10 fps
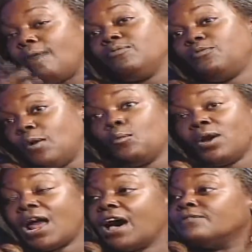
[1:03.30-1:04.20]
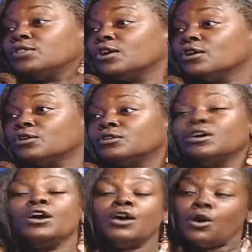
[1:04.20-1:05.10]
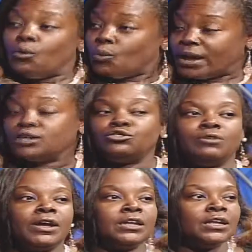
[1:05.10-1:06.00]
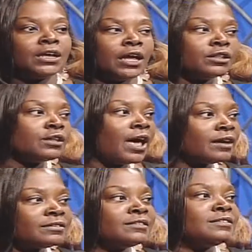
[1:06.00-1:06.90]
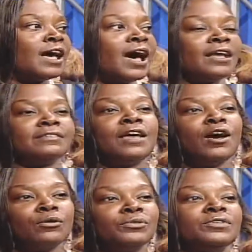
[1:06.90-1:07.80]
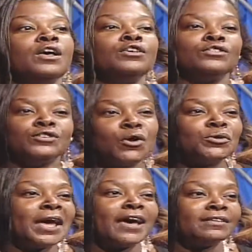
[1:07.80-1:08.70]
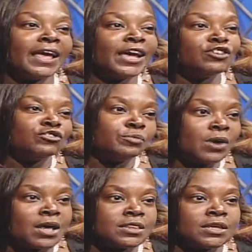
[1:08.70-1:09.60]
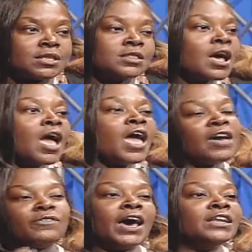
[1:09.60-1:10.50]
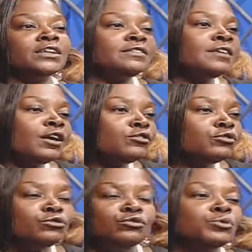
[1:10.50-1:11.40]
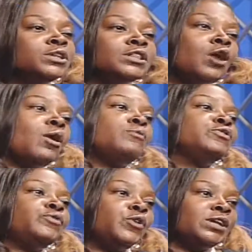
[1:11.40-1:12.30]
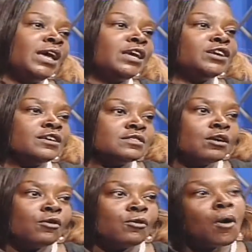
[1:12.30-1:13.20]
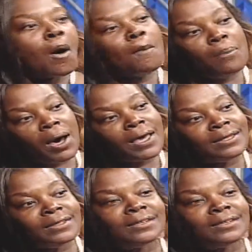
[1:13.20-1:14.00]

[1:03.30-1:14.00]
from what I've learned, weight training and exercise helps slow down the aging process. If I didn't tell you, you wouldn't know I was 48 years old. But